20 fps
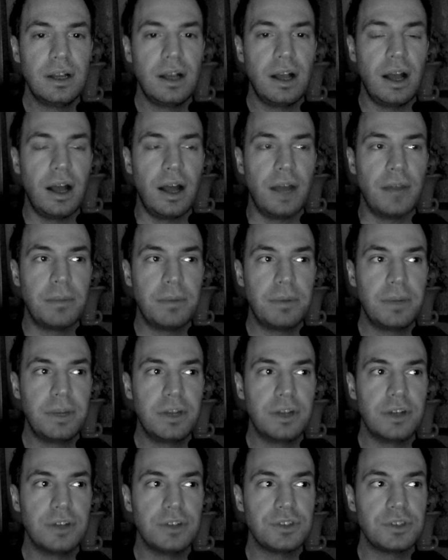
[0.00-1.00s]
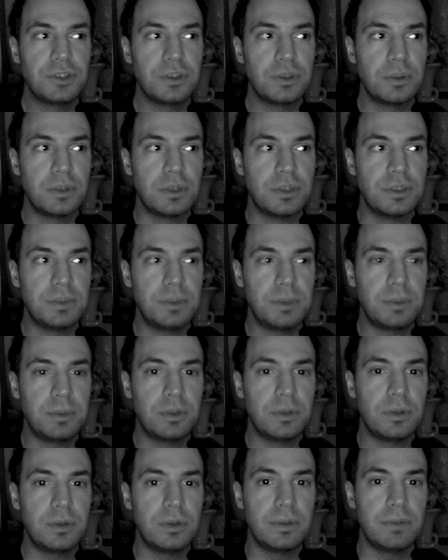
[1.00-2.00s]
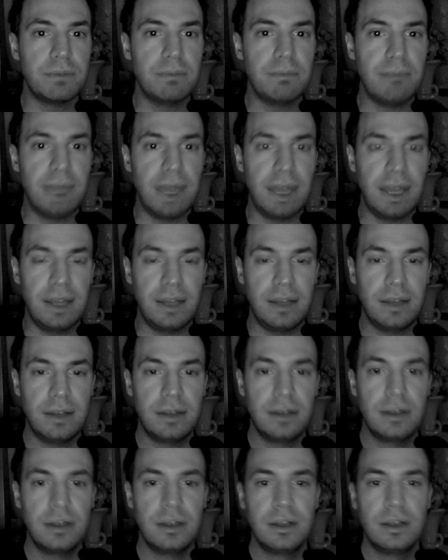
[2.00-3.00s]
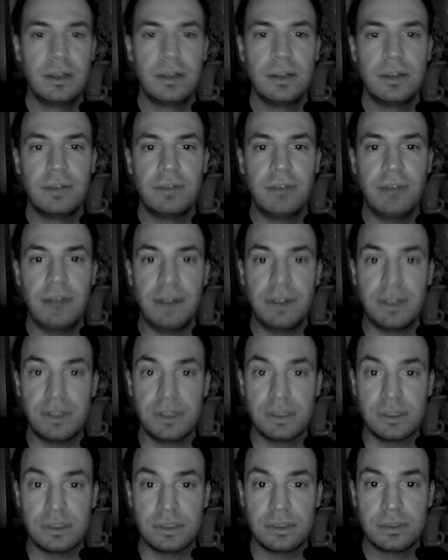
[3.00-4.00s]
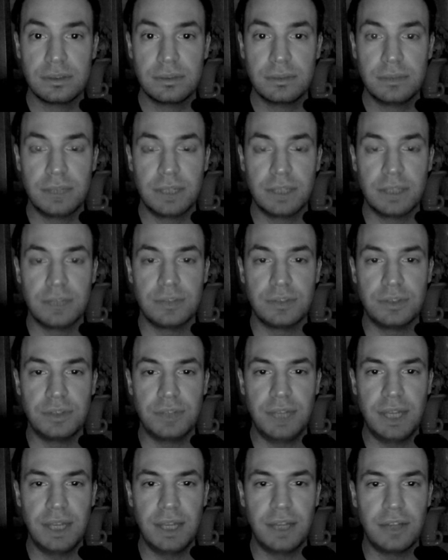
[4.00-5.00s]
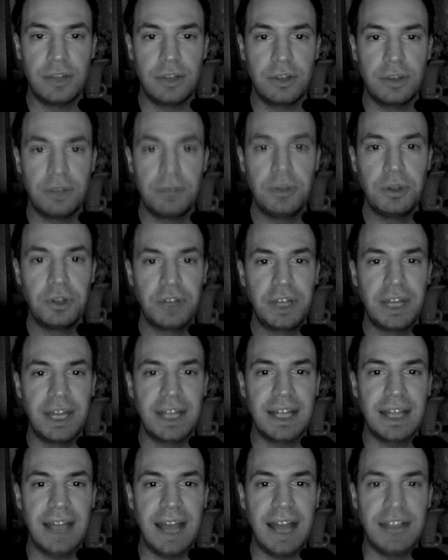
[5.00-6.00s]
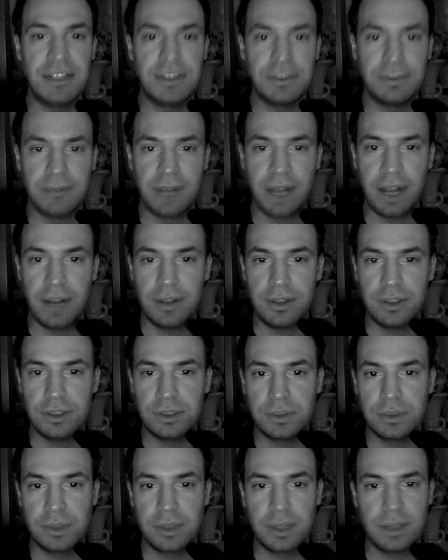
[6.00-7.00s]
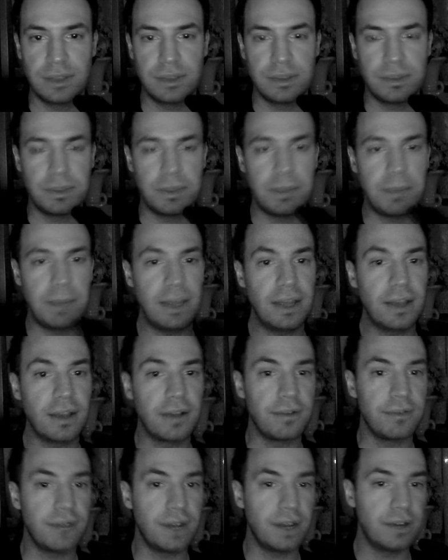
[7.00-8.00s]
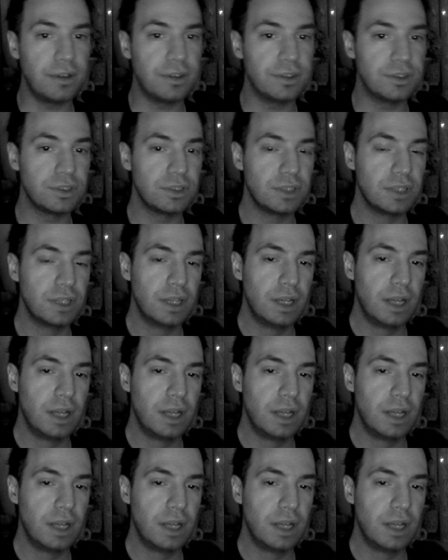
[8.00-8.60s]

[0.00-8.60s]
The precursor was people who would make viruses because your computer can't catch a virus without somebody making a virus.